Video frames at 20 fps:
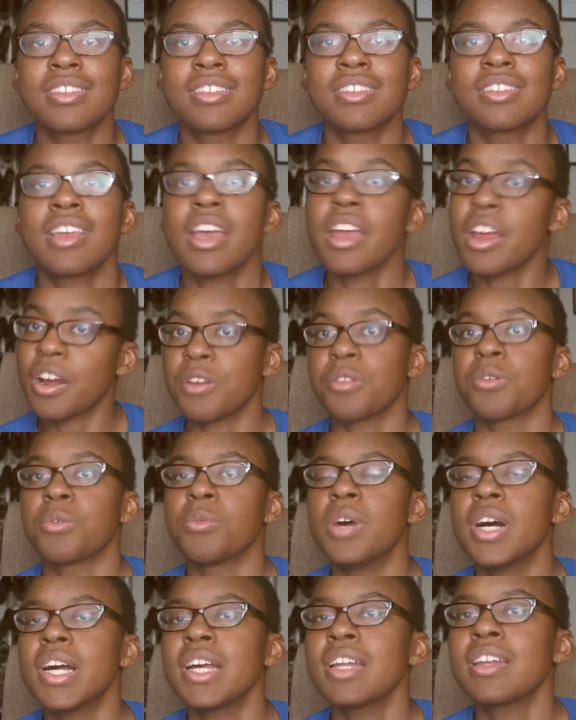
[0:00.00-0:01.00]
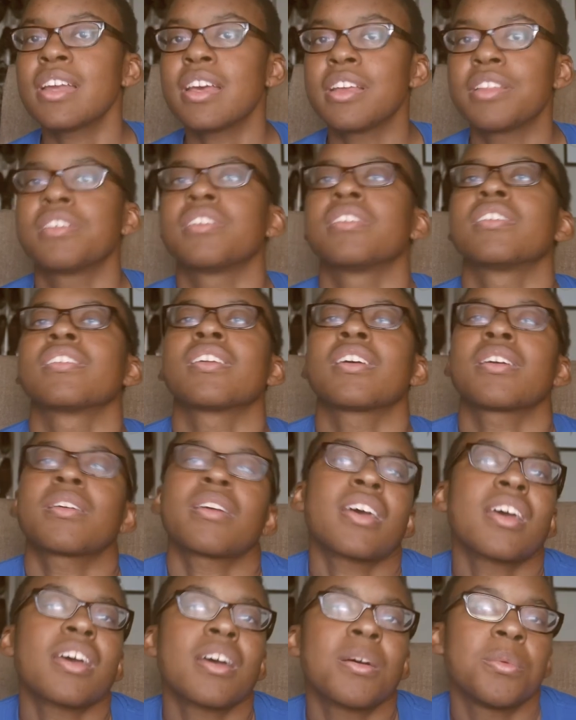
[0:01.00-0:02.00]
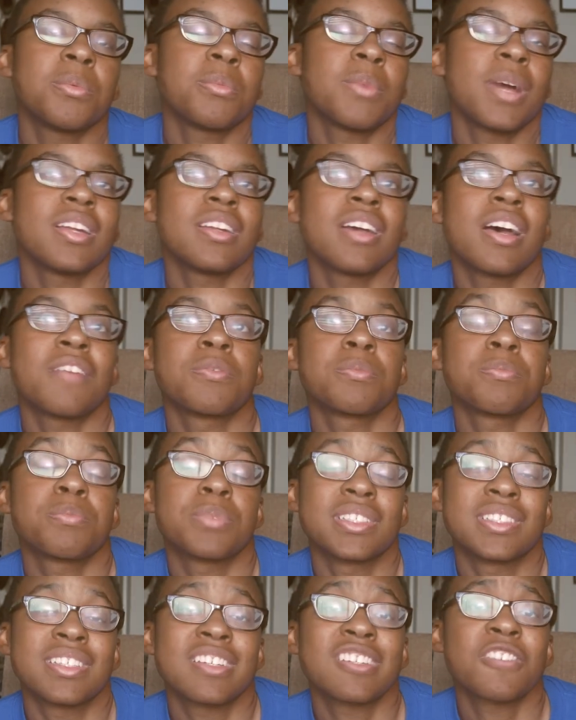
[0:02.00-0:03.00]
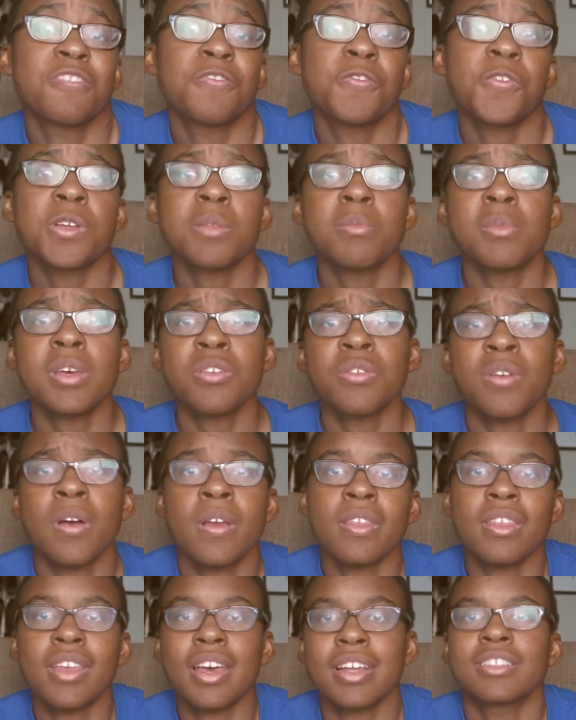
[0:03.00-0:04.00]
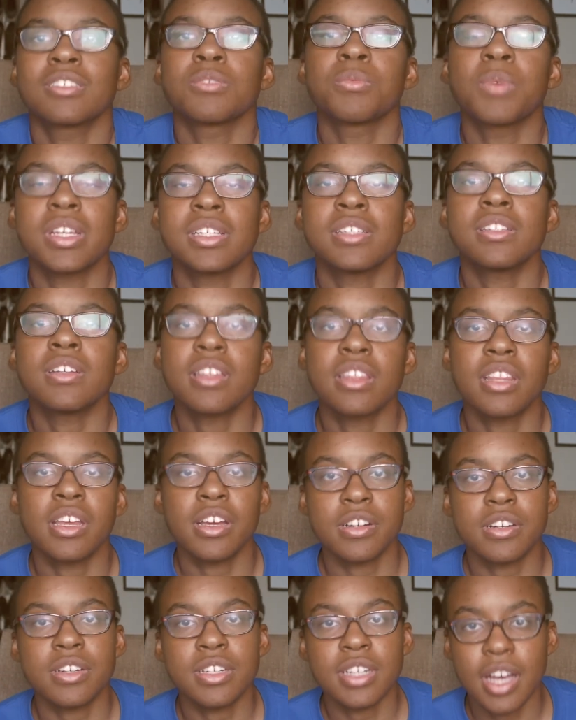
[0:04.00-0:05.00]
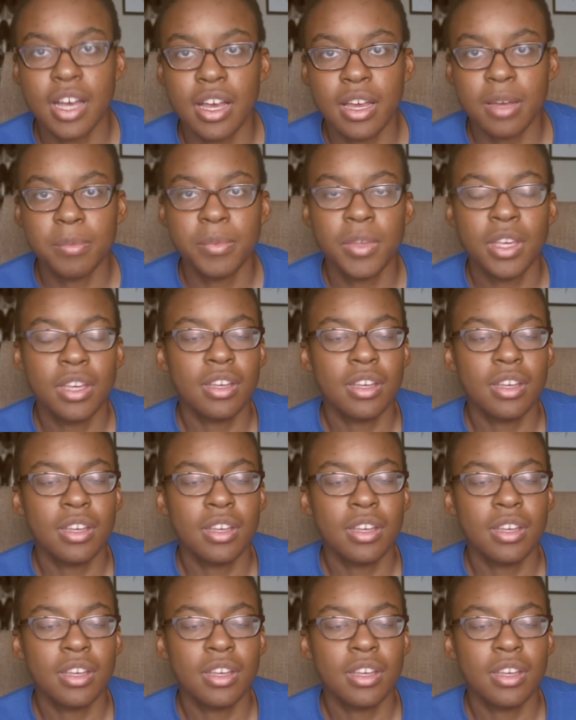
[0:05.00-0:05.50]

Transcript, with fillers: they are the one, and then you're like, eh, we might not have a position for them later on, that's wasting their time.